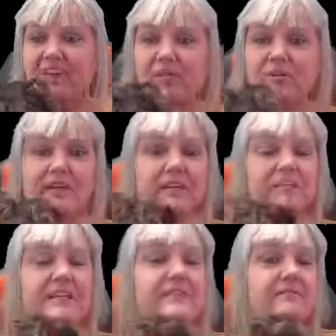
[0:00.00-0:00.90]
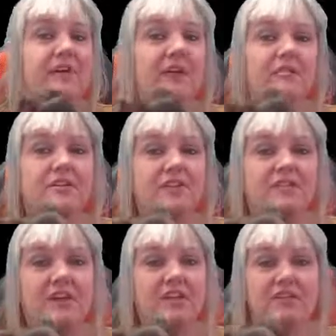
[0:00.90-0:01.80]
I'm not getting messing around because
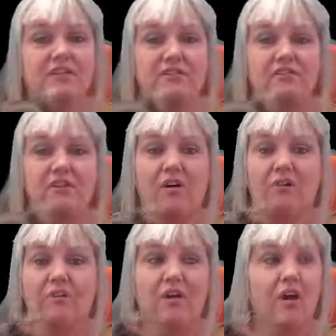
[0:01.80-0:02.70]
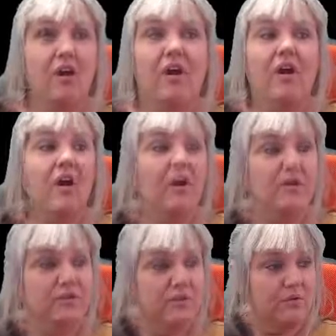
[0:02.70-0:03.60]
if I do something wrong
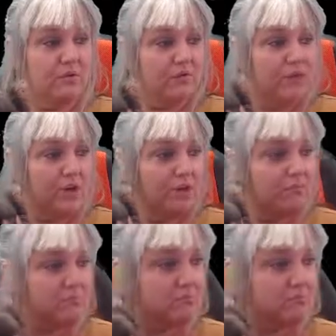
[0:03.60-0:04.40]
on your